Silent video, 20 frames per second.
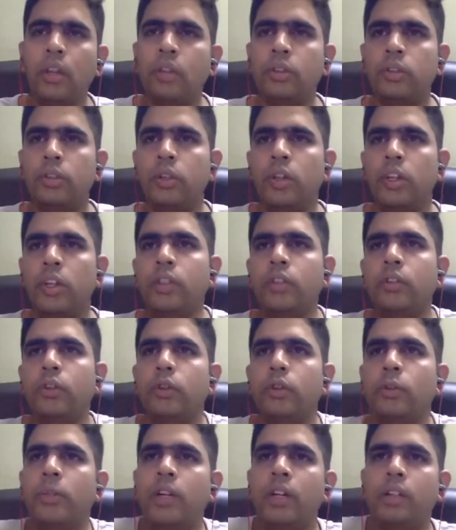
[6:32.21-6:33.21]
So I
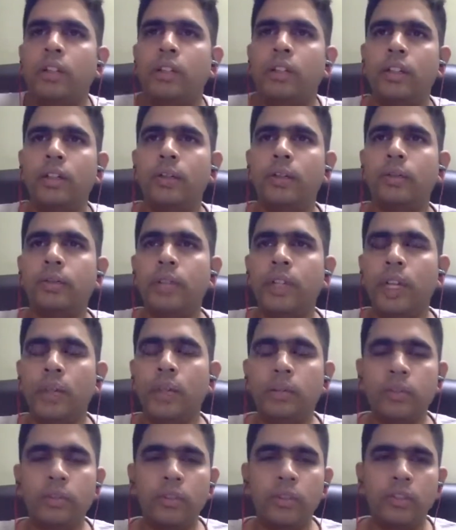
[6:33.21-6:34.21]
enrolled, but
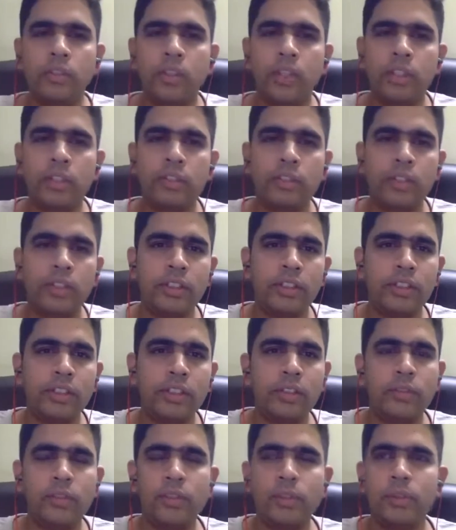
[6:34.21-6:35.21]
times were very
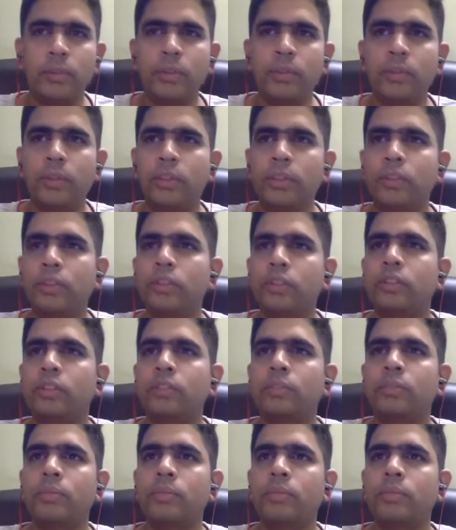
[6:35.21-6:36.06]
stringent for me because